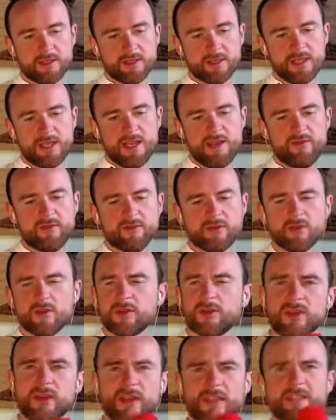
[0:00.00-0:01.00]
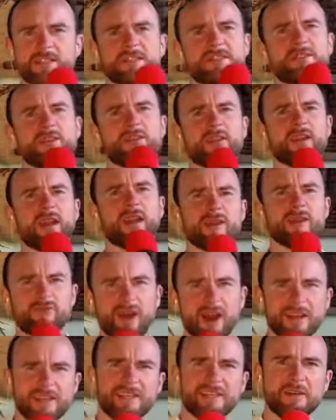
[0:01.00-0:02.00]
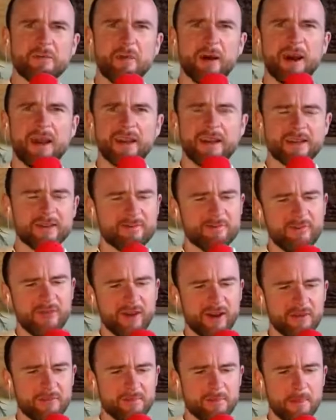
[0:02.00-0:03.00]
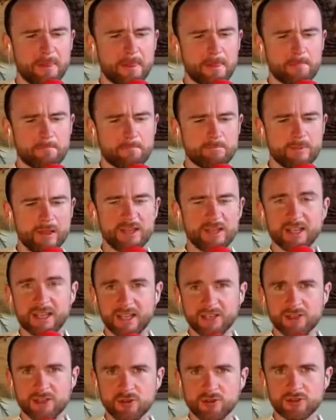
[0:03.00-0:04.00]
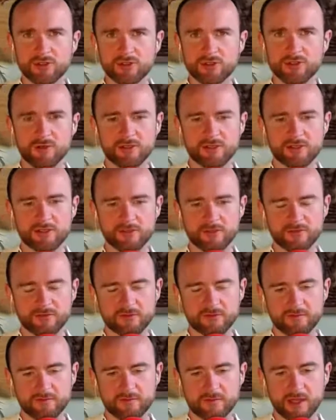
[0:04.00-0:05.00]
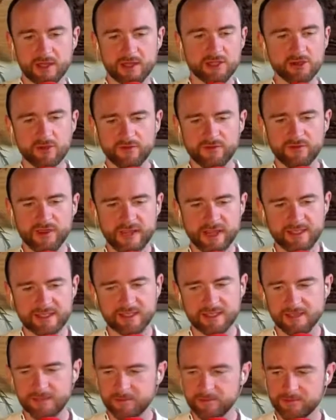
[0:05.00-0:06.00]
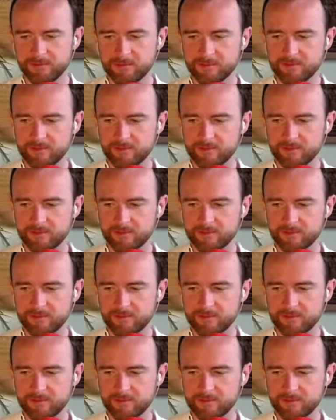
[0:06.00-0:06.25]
Even though things are like riding a bike, right? And you get used to doing stuff and you don't forget it.